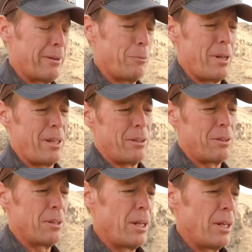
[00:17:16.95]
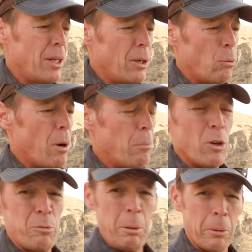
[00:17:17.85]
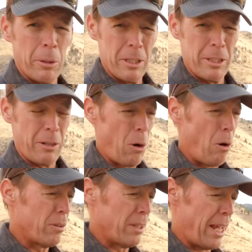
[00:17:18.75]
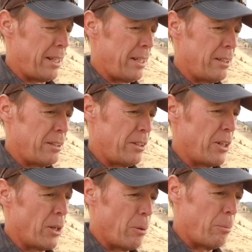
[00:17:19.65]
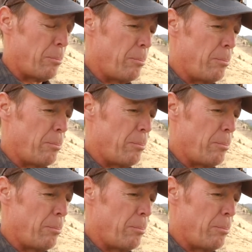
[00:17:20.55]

with what most people would consider overlanding, you know,